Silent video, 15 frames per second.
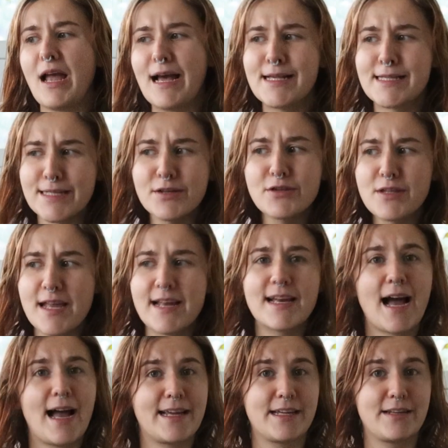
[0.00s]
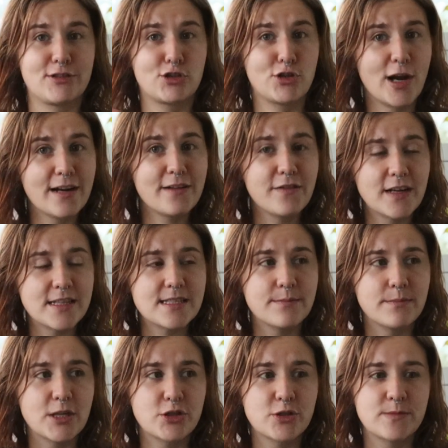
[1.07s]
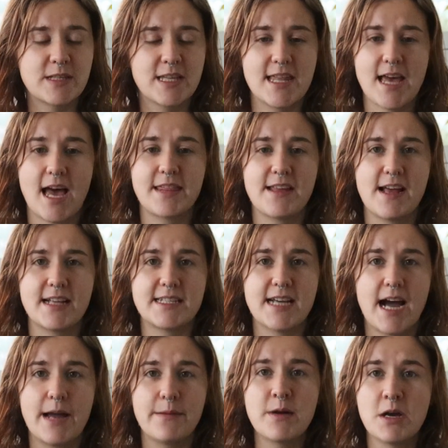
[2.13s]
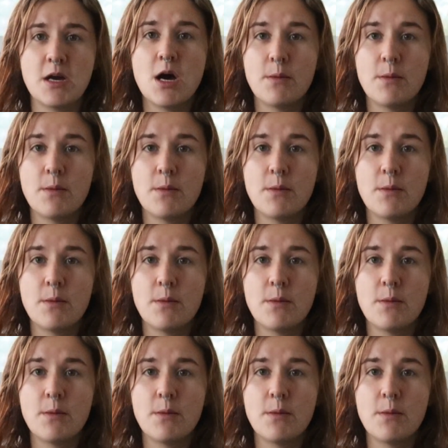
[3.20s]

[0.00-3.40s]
I still think I can try to find some mushrooms at that time,